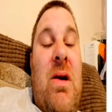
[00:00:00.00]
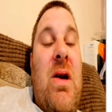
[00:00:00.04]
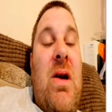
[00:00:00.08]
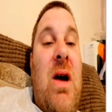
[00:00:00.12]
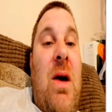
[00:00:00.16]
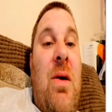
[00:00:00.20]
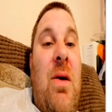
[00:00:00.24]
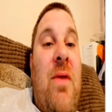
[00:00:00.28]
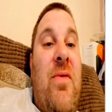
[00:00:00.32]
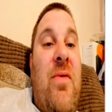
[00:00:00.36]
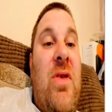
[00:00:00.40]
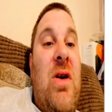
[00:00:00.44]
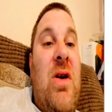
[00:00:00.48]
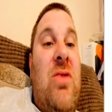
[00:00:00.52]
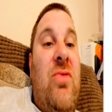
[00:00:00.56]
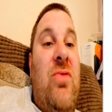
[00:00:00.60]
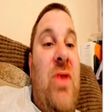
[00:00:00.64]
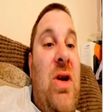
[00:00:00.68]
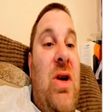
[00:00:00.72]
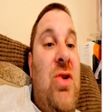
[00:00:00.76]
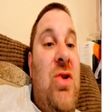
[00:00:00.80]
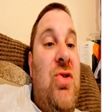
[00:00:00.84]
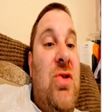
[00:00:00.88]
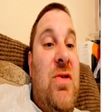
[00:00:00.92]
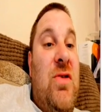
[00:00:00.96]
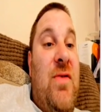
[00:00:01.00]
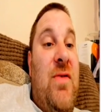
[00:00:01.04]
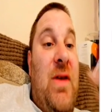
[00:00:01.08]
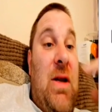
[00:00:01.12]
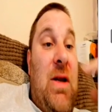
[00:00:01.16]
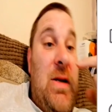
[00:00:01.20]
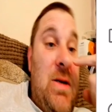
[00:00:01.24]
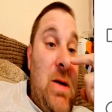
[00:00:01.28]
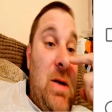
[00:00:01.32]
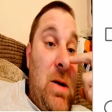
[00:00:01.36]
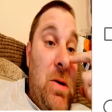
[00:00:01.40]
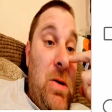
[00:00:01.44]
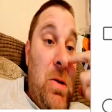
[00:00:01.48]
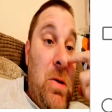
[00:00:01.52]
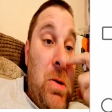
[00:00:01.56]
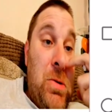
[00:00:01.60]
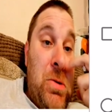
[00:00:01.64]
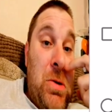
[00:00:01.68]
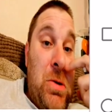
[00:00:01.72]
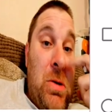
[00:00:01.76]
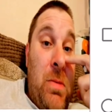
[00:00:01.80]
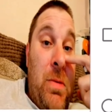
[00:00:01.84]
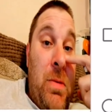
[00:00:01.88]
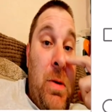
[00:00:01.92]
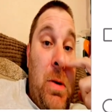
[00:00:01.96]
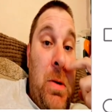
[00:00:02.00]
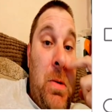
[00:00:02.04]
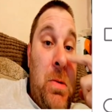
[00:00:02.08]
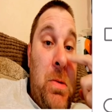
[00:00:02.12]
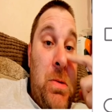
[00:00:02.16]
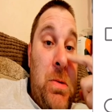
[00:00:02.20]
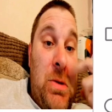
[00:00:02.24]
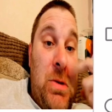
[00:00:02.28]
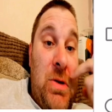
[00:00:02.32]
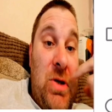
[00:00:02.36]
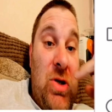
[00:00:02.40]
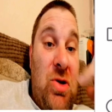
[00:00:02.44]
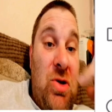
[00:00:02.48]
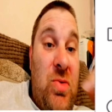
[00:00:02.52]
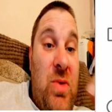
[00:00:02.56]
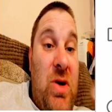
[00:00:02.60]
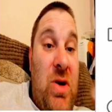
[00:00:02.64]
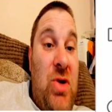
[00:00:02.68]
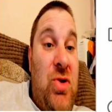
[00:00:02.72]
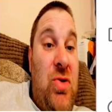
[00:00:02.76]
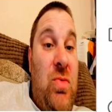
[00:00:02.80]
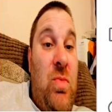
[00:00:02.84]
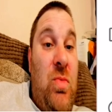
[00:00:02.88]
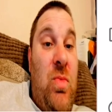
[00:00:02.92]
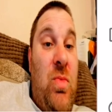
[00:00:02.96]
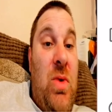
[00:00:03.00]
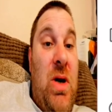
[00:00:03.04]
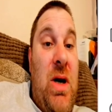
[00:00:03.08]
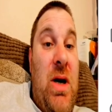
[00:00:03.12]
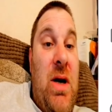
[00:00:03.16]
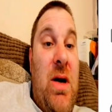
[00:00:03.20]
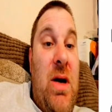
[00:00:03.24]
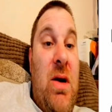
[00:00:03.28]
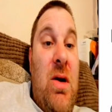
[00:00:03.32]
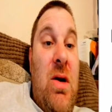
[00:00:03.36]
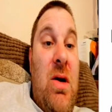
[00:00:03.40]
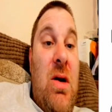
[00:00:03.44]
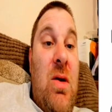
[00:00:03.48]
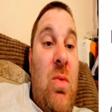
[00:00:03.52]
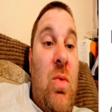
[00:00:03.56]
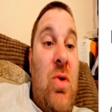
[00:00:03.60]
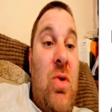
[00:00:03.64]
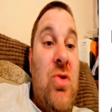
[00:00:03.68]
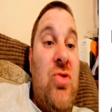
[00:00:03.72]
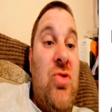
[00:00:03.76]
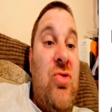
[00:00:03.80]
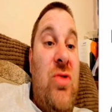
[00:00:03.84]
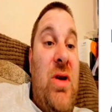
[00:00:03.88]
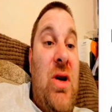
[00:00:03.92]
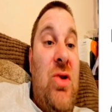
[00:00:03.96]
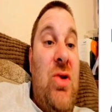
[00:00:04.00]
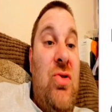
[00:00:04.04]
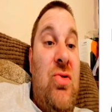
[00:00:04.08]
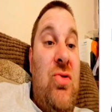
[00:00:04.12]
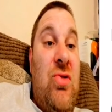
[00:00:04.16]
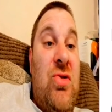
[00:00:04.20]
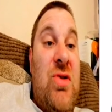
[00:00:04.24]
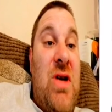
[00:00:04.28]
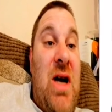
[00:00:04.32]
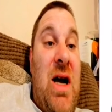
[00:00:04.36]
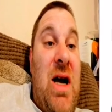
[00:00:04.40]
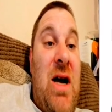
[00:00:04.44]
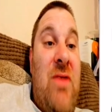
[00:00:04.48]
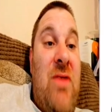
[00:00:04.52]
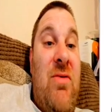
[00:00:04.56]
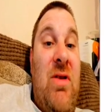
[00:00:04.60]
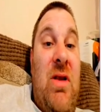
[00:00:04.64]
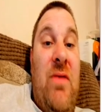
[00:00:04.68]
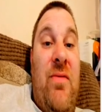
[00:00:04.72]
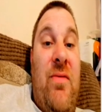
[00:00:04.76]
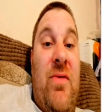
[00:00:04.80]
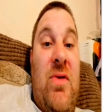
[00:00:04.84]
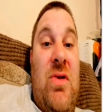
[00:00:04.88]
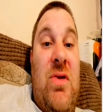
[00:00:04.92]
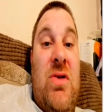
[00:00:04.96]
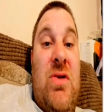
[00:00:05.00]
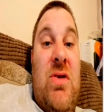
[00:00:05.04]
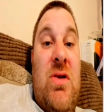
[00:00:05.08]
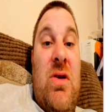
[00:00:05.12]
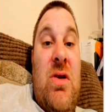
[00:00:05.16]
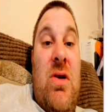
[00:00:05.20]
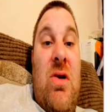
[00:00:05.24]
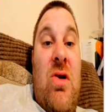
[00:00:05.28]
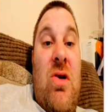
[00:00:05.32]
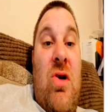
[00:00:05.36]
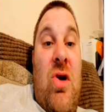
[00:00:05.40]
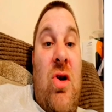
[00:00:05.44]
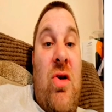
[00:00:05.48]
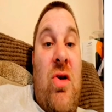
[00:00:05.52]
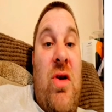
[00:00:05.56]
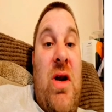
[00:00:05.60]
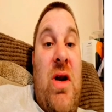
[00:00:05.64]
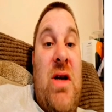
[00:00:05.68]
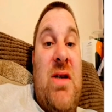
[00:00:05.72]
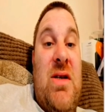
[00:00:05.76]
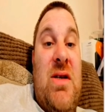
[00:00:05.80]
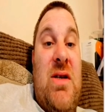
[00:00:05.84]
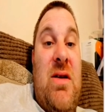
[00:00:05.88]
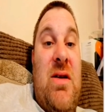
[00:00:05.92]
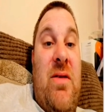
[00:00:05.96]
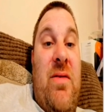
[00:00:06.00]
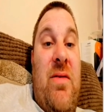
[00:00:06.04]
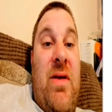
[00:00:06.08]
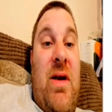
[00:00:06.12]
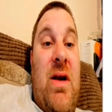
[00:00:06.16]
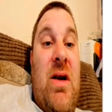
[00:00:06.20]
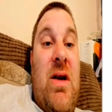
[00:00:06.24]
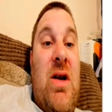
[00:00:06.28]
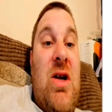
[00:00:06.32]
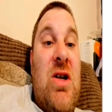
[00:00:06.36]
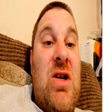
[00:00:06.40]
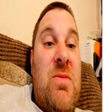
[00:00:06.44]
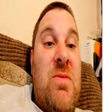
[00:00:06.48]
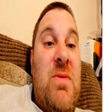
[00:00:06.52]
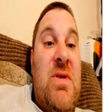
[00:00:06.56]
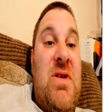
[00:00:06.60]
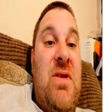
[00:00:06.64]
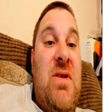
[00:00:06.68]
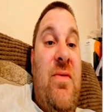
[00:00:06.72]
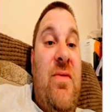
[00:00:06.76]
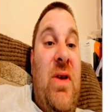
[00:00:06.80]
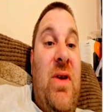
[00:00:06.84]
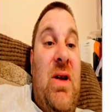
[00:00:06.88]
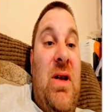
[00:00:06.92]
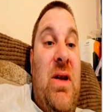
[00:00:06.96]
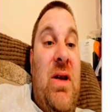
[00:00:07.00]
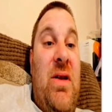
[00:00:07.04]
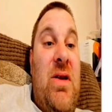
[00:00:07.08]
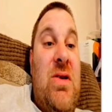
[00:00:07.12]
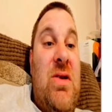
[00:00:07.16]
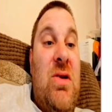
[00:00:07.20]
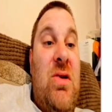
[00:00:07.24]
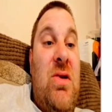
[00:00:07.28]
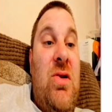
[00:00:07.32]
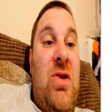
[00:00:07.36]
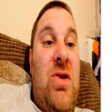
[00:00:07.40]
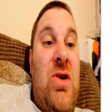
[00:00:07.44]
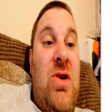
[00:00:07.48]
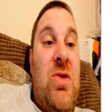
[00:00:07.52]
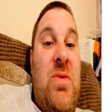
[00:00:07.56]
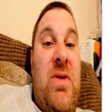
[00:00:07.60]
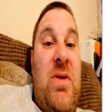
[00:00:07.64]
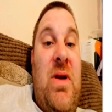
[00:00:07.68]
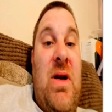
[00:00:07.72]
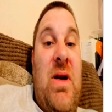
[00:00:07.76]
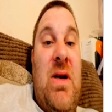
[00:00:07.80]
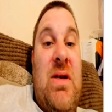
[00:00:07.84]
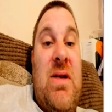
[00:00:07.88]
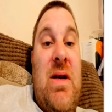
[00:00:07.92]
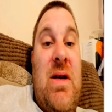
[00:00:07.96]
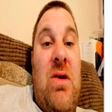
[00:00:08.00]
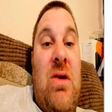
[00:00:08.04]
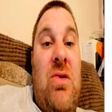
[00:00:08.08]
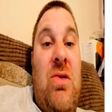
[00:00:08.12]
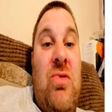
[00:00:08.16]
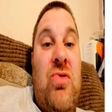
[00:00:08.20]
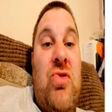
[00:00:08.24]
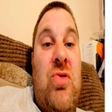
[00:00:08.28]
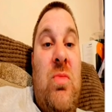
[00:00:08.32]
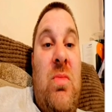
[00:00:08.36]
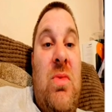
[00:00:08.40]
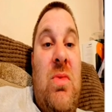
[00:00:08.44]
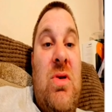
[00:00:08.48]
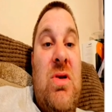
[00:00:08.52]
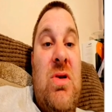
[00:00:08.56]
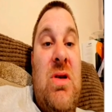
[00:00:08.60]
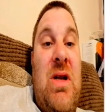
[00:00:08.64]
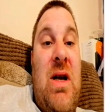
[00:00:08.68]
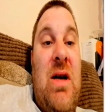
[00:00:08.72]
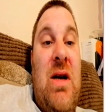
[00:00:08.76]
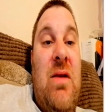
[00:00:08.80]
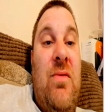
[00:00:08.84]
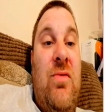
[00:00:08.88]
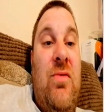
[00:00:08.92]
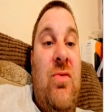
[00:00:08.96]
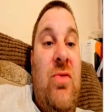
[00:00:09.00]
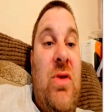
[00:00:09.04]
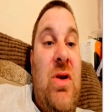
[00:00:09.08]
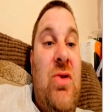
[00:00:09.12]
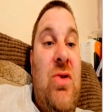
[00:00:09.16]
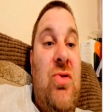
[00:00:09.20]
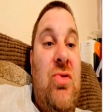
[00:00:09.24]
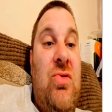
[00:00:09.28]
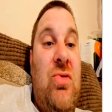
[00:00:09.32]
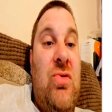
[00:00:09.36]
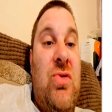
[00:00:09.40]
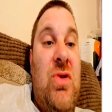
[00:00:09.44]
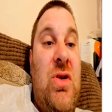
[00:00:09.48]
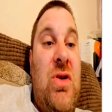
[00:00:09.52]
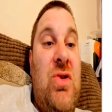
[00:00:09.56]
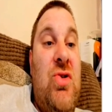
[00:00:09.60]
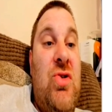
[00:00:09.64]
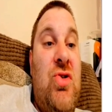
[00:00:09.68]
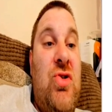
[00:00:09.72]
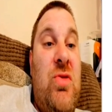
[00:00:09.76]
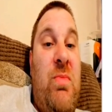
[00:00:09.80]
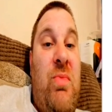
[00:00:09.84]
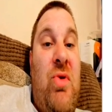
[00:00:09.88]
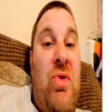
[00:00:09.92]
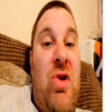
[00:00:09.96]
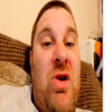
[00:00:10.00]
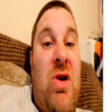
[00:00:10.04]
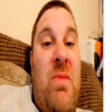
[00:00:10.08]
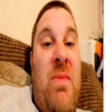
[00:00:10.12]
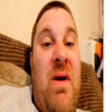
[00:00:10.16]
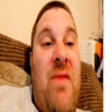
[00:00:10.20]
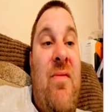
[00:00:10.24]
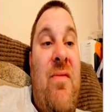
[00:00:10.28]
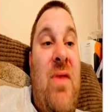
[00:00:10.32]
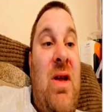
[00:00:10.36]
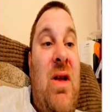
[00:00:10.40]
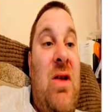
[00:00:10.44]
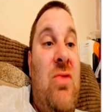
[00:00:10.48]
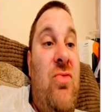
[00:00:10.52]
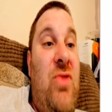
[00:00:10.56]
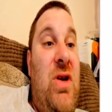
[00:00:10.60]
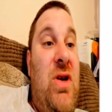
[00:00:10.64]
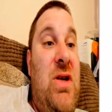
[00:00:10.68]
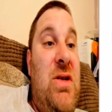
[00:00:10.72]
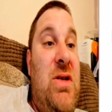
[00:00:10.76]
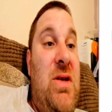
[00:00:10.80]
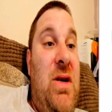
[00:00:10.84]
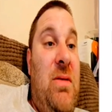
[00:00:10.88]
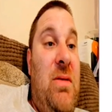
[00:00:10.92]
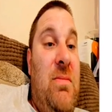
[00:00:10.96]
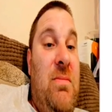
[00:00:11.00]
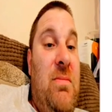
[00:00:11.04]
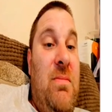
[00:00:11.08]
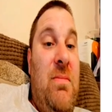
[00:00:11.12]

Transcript: However, the credentials fallacy can also be used in situations where one's credentials are relevant or necessary. Specifically, this occurs when the attack on someone's lack of credentials isn't supported by valid reasoning,